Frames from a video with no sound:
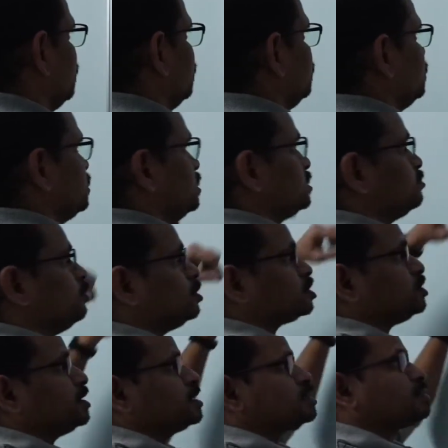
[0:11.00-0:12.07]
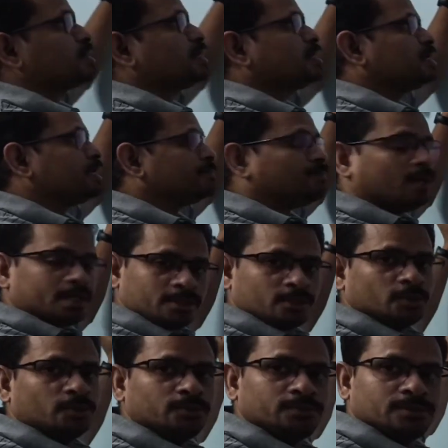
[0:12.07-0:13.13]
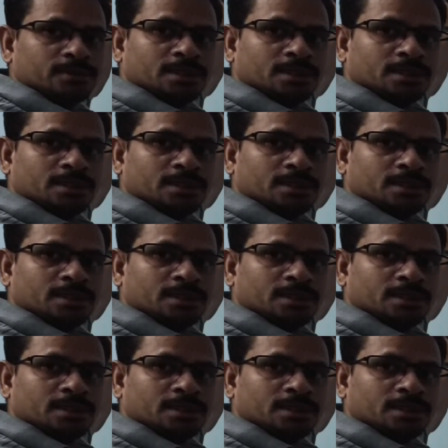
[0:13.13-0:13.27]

this is motion in a straight line part 2.